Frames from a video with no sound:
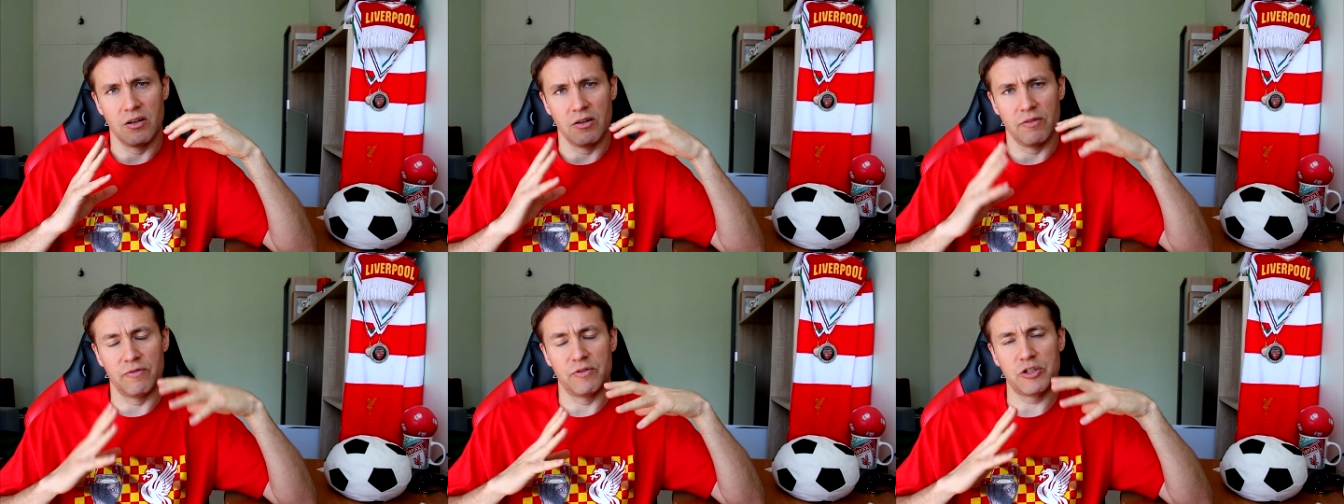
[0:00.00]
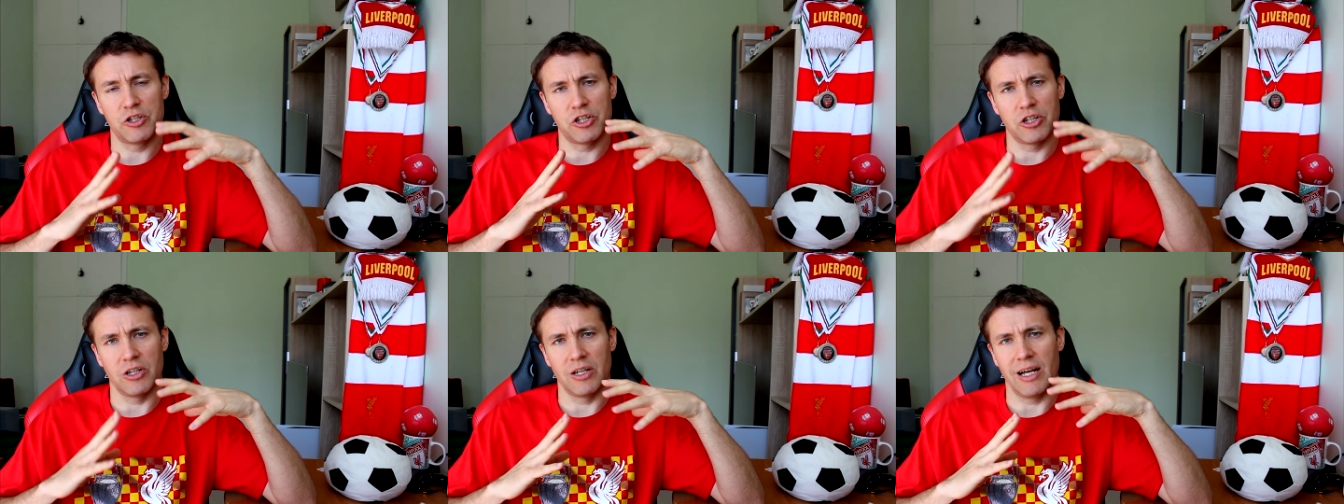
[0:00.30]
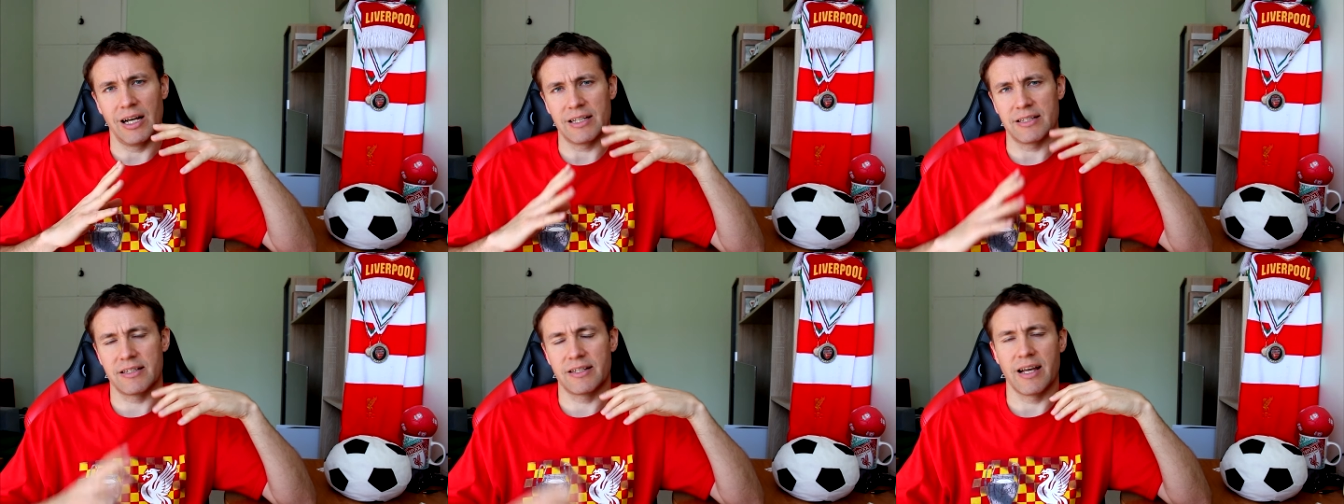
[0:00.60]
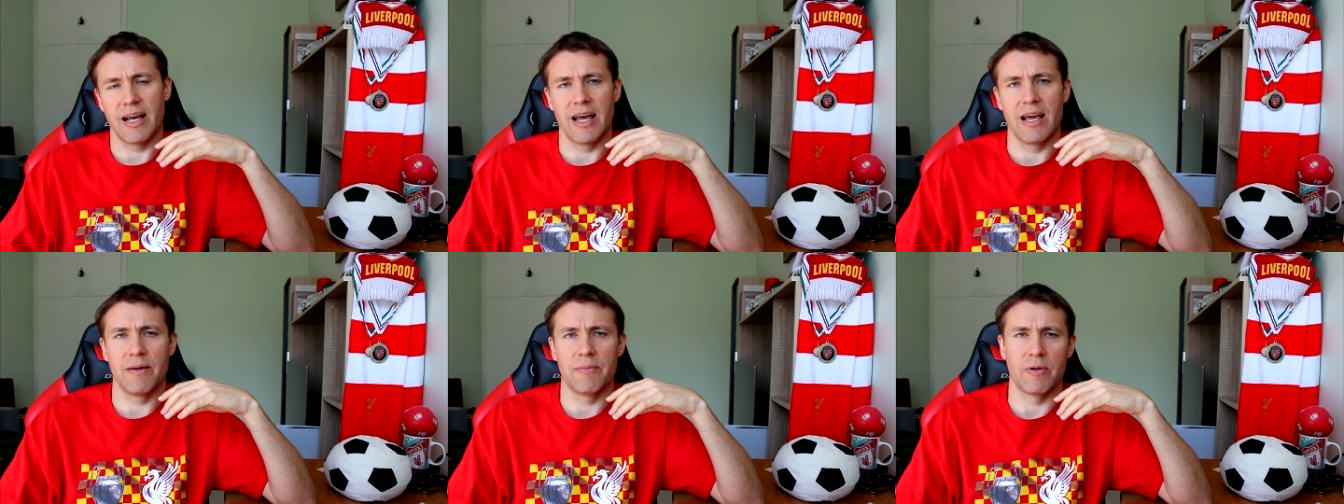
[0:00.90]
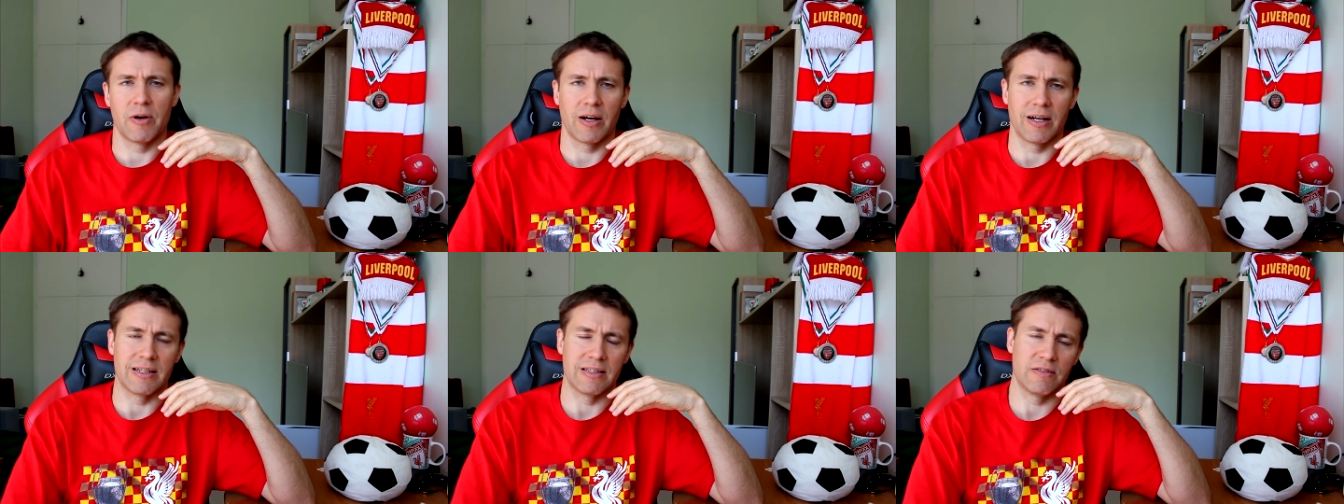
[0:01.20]
official last game
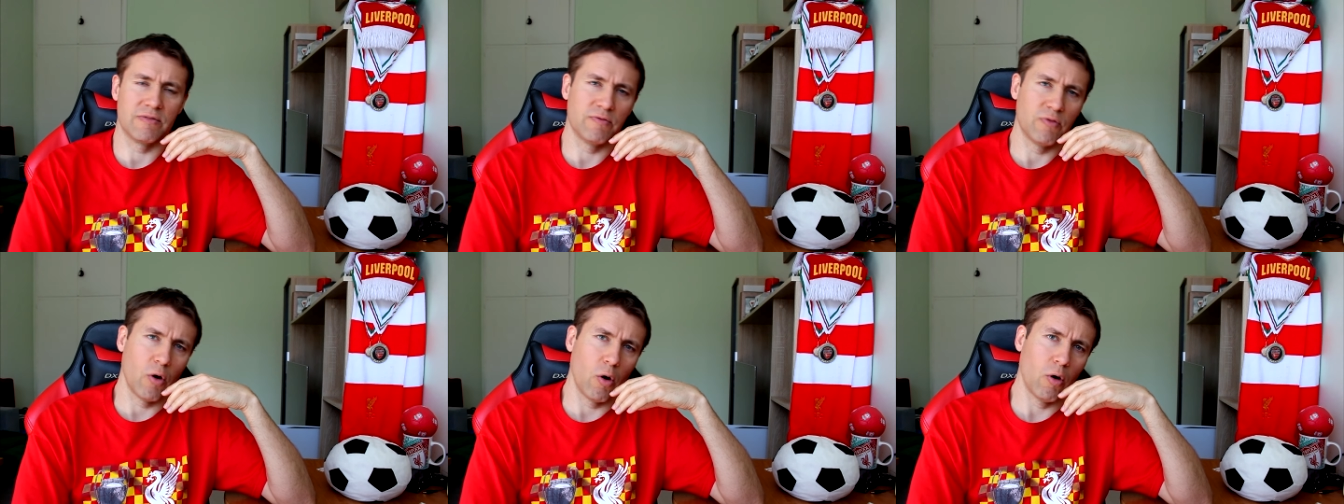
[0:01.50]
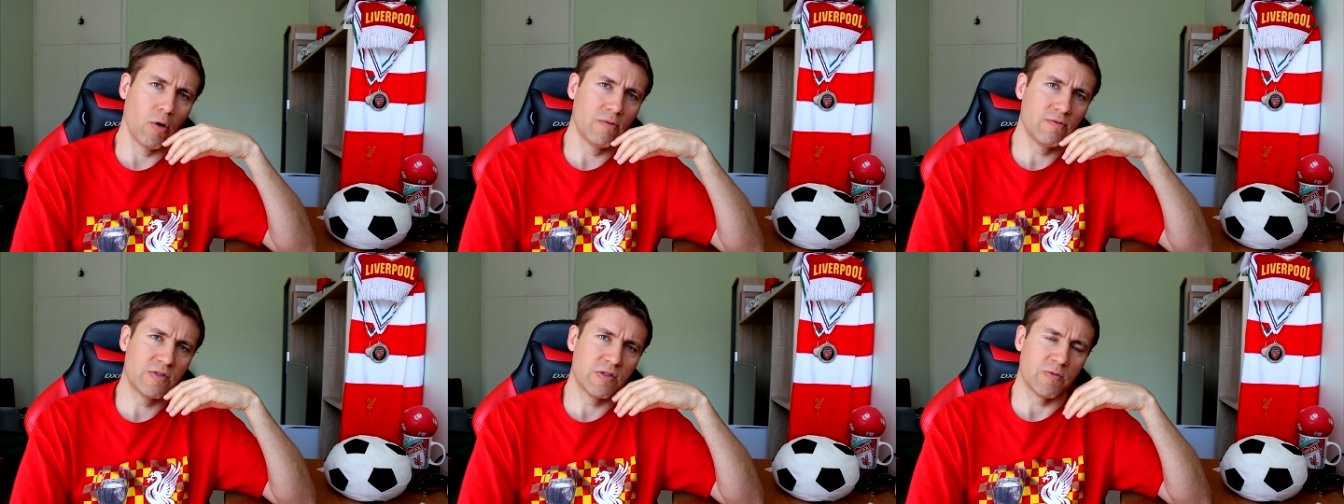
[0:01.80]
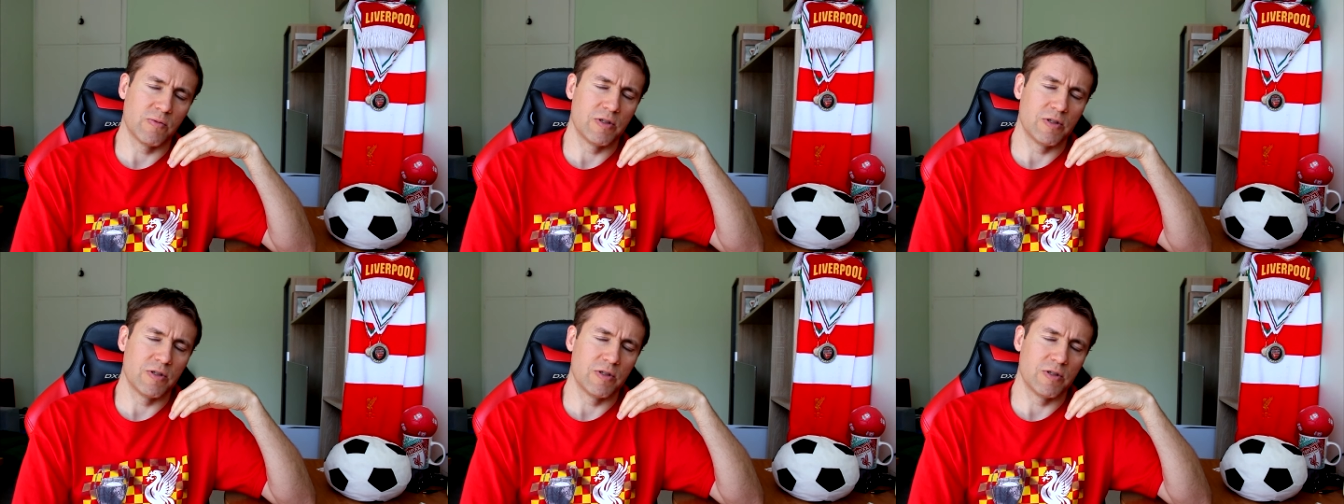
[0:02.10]
against Wolves,